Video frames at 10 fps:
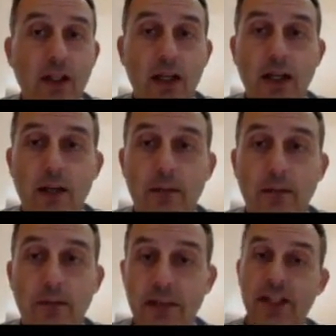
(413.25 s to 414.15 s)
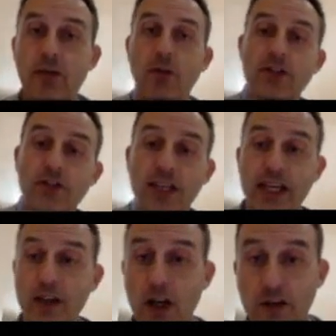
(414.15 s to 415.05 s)
But these are the ones on
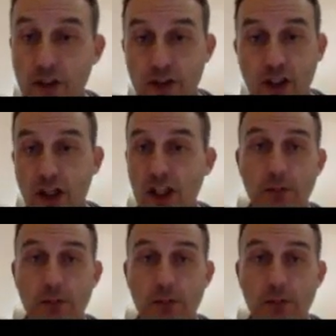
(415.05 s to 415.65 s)
here that I've used, guys,